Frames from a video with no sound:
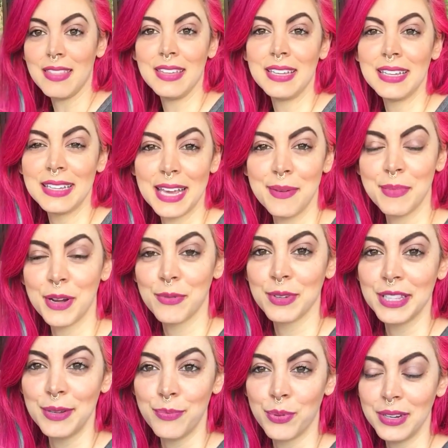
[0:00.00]
I think it came out
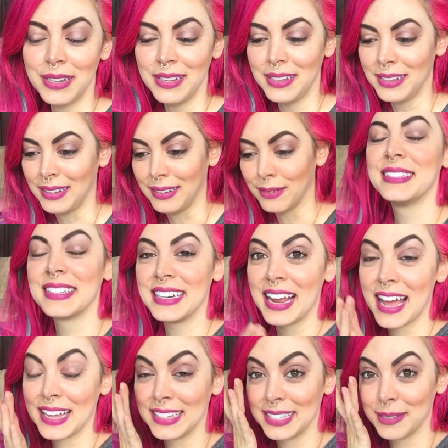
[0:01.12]
really pretty. I'm just gonna
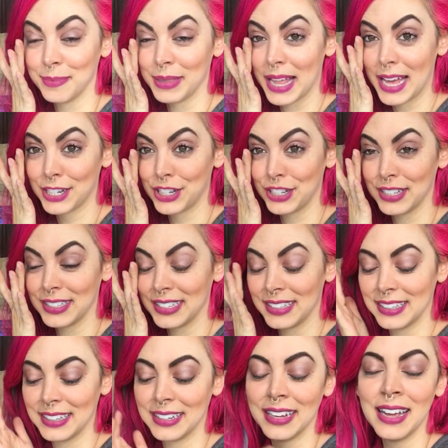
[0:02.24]
add some lashes and
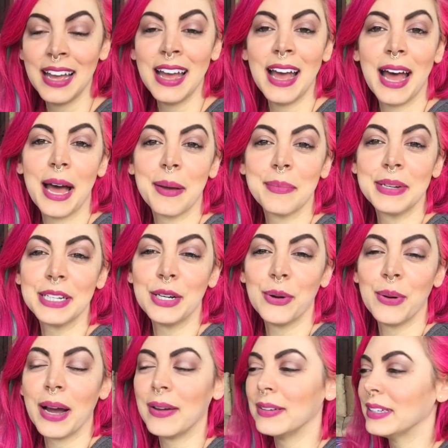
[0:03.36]
then I'm gonna
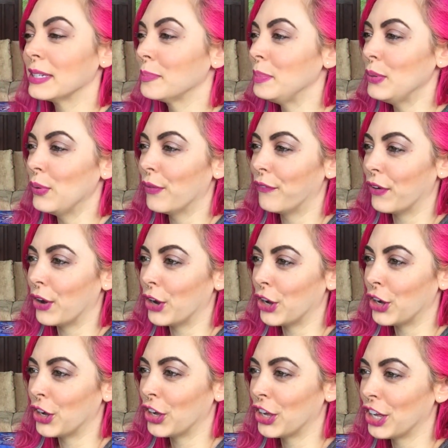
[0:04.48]
go out and look beautiful.
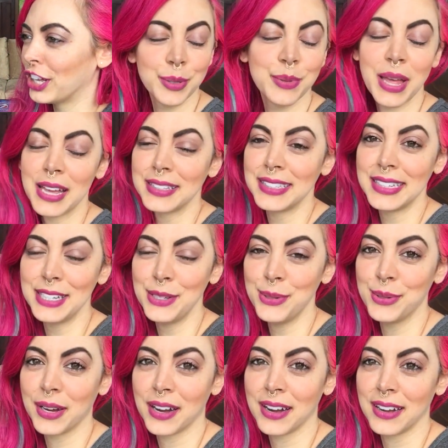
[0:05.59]
So that's it,
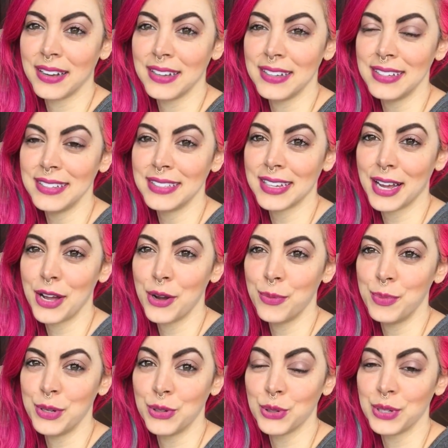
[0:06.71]
you guys. I
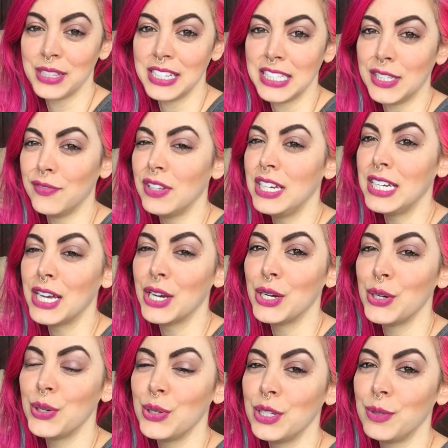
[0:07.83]
hope you enjoyed these
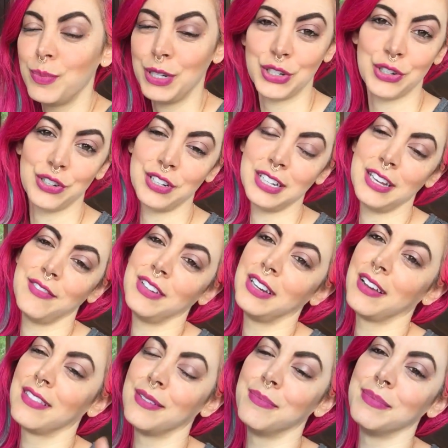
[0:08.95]
videos. Be sure to give it
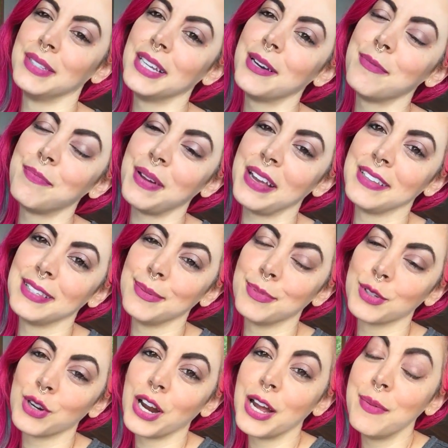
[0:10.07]
a thumbs up and
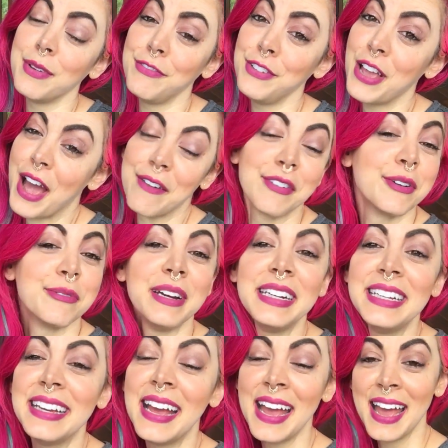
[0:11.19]
subscribe if you haven't
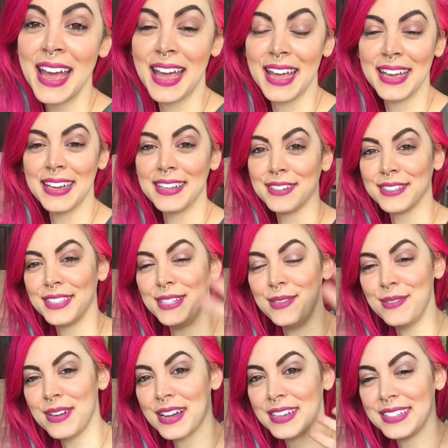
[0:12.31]
already. And I'll see
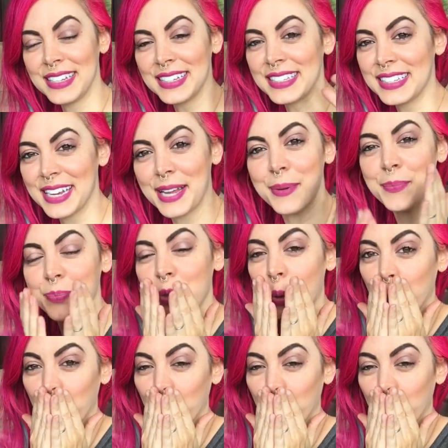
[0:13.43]
you guys next time.